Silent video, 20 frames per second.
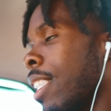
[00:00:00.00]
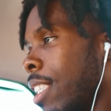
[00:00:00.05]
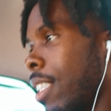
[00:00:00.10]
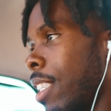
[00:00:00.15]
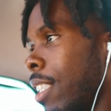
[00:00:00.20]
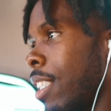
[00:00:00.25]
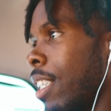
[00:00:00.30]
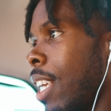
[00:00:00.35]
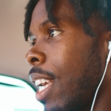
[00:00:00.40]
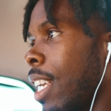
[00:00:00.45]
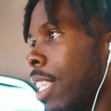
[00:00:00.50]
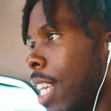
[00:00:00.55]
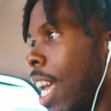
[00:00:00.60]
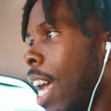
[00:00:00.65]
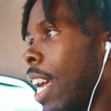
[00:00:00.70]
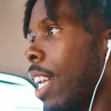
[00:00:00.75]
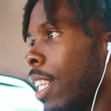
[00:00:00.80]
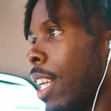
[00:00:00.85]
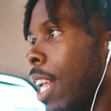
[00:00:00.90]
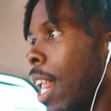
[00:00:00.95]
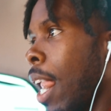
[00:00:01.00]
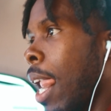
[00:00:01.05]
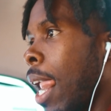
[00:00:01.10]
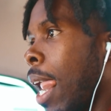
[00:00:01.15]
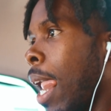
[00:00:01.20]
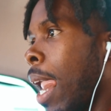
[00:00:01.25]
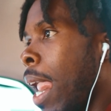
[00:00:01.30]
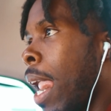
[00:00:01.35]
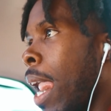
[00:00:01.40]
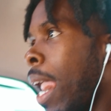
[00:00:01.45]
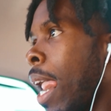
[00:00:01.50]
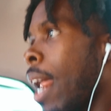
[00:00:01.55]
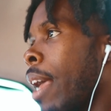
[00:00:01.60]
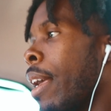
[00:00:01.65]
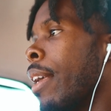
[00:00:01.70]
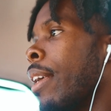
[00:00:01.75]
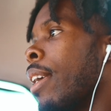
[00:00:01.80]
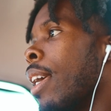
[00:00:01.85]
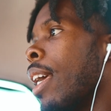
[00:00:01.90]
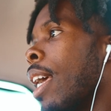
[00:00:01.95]
Yes, exactly. In order to
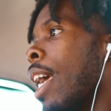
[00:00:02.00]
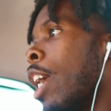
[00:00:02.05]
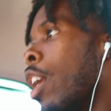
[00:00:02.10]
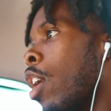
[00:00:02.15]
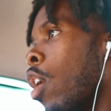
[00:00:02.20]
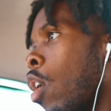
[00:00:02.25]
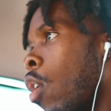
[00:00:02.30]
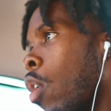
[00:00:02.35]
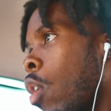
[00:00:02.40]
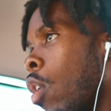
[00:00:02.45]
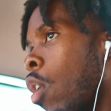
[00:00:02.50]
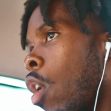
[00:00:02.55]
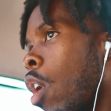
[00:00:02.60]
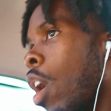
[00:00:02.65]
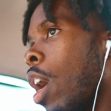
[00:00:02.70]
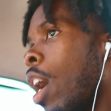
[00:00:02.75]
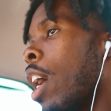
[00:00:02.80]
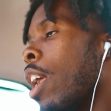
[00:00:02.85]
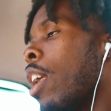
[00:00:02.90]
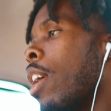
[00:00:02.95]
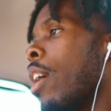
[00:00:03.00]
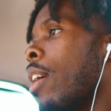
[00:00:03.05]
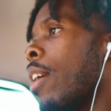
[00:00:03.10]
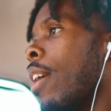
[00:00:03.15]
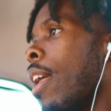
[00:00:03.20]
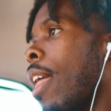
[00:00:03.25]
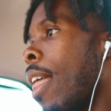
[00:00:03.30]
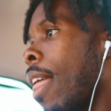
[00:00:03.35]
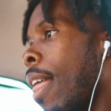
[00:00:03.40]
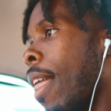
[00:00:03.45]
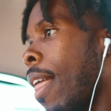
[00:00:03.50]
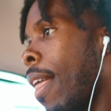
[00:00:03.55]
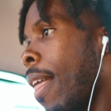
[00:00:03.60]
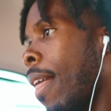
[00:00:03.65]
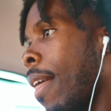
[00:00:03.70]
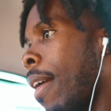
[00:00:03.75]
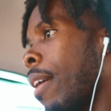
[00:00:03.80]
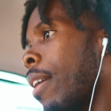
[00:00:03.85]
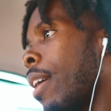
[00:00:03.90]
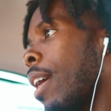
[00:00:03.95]
collaborate and communicate with each other
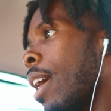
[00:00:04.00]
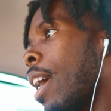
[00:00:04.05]
more,